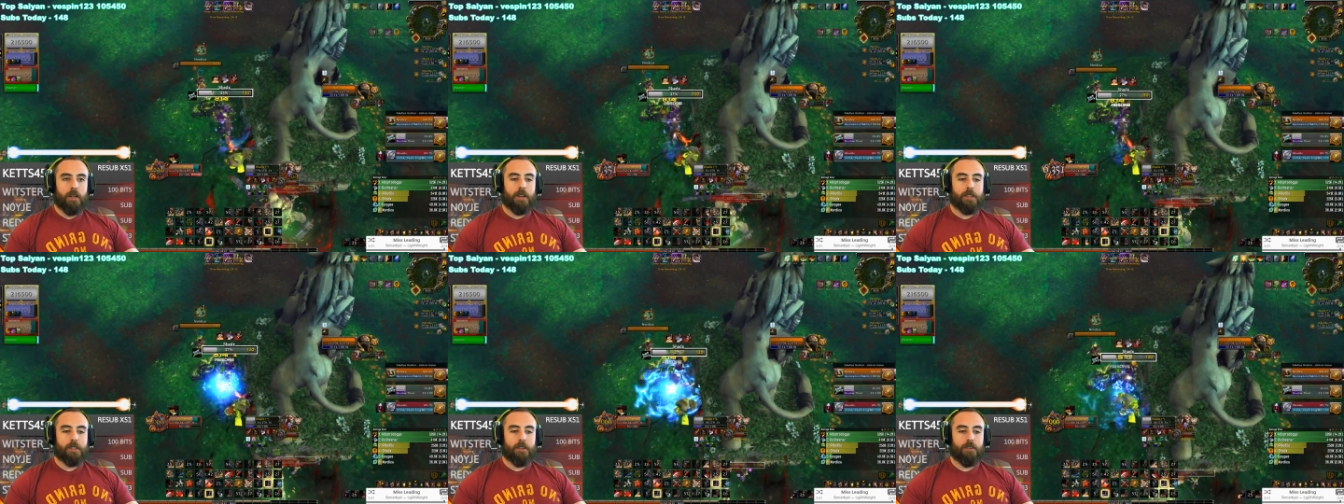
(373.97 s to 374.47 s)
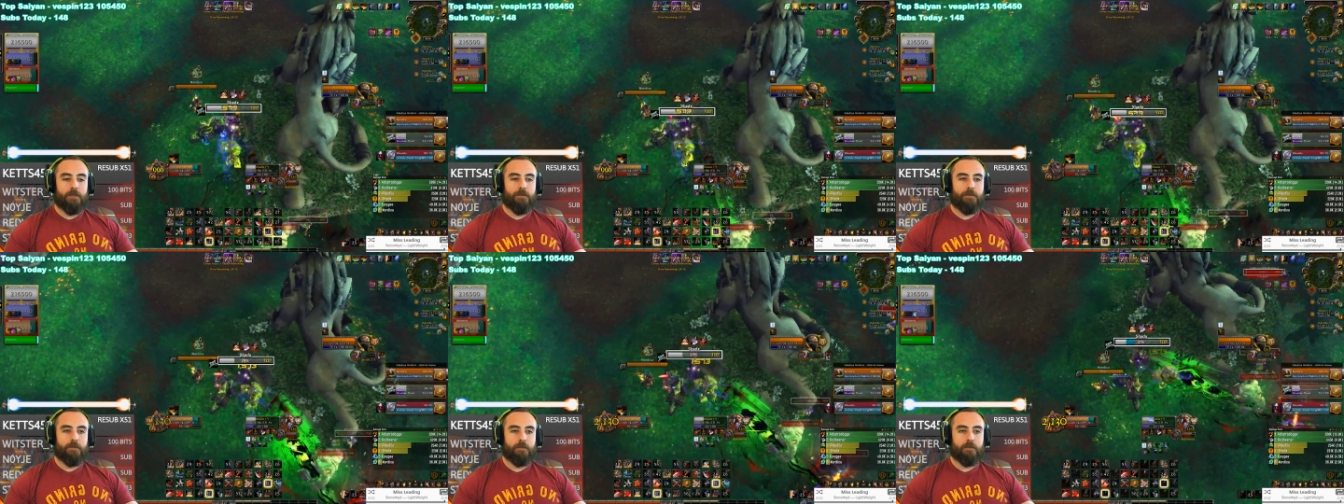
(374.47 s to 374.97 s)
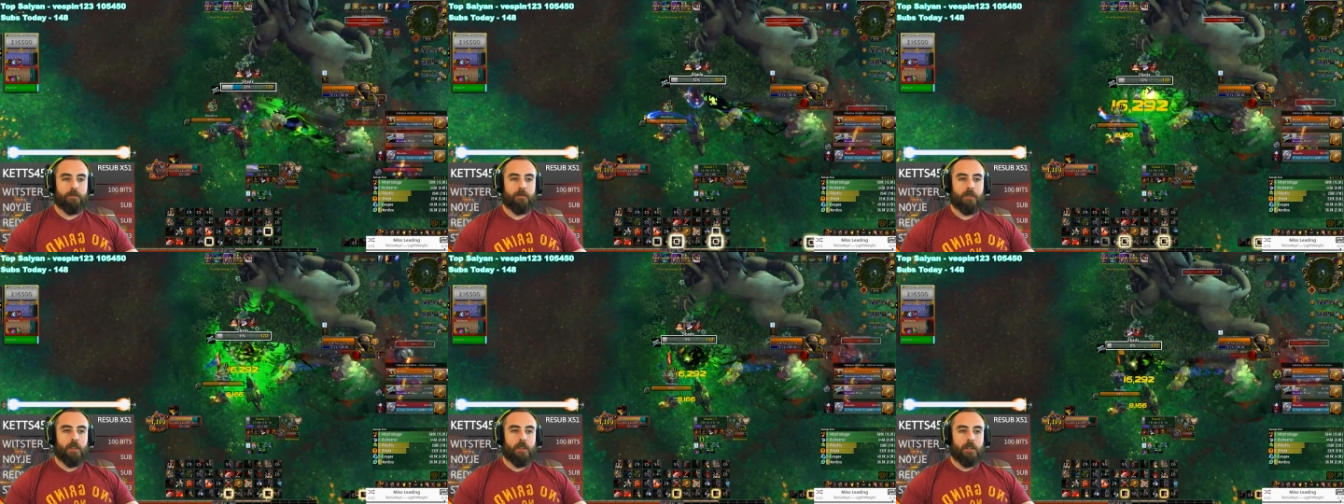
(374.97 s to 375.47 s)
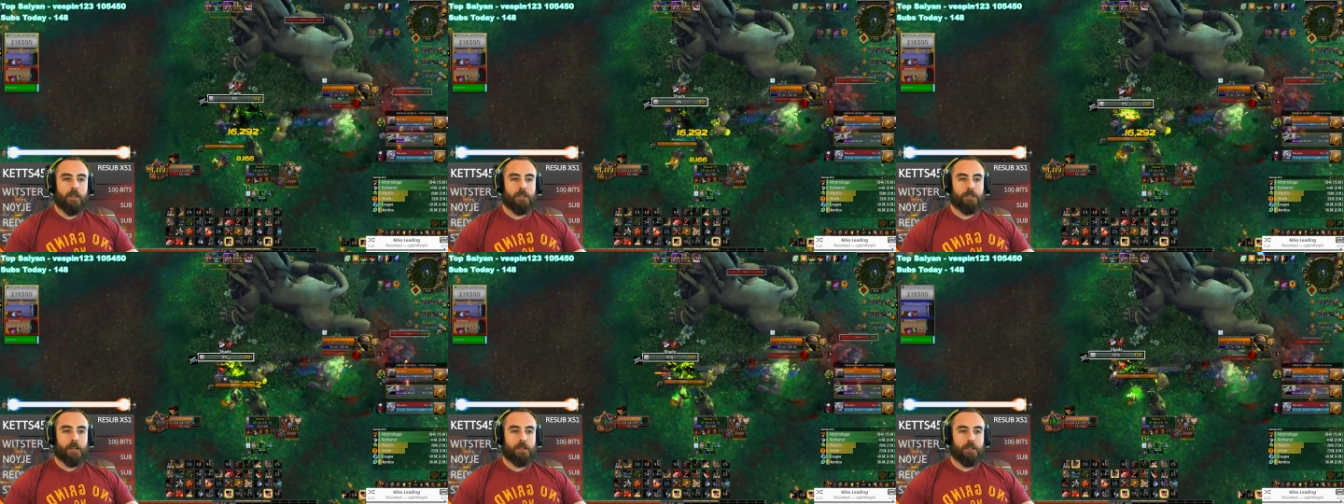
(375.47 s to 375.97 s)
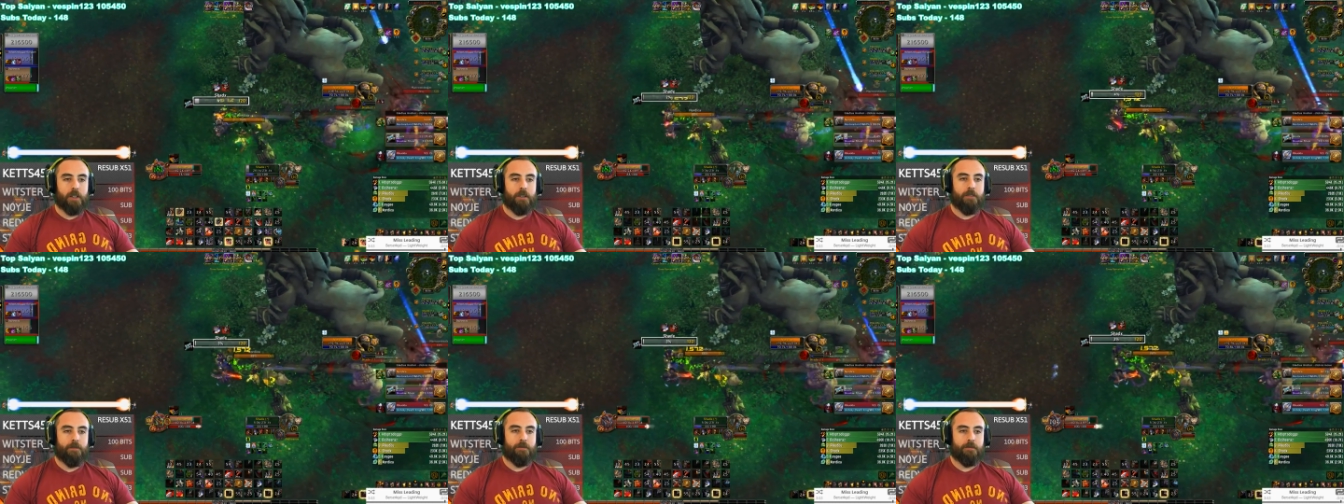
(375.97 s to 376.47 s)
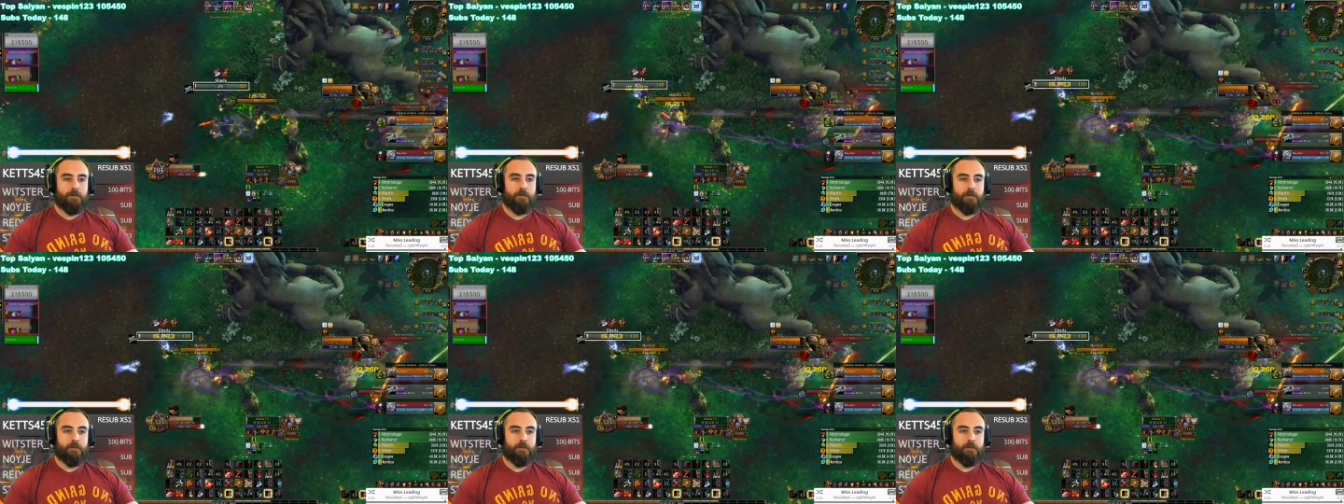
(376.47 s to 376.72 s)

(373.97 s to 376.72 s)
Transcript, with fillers: Nice kill. He just actually Stunning. dead.